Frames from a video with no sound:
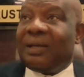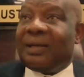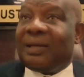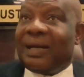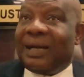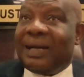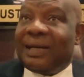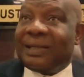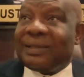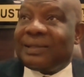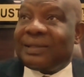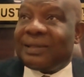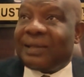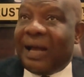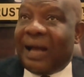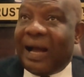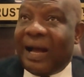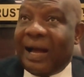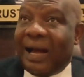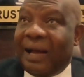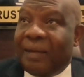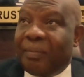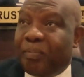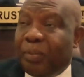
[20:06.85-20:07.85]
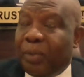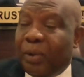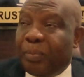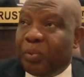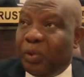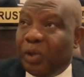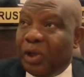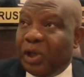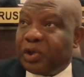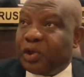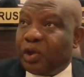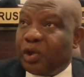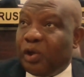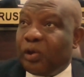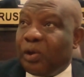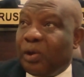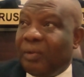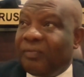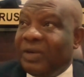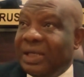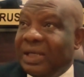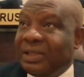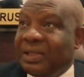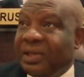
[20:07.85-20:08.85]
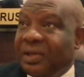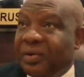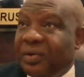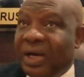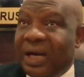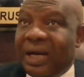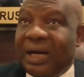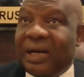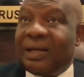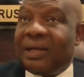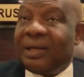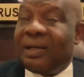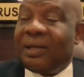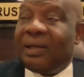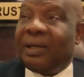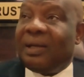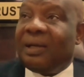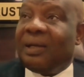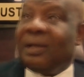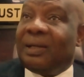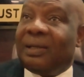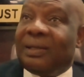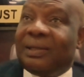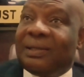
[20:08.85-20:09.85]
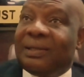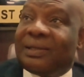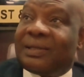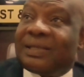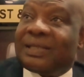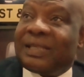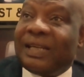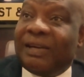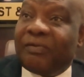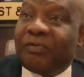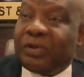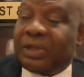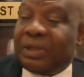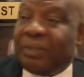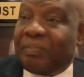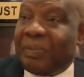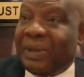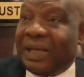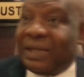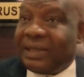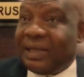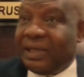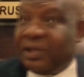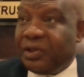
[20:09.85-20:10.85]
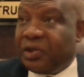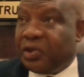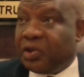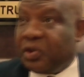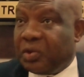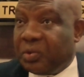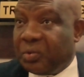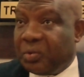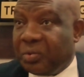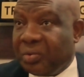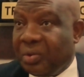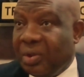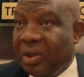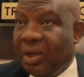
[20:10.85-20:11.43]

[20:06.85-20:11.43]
that population of Nigeria is 70% youth.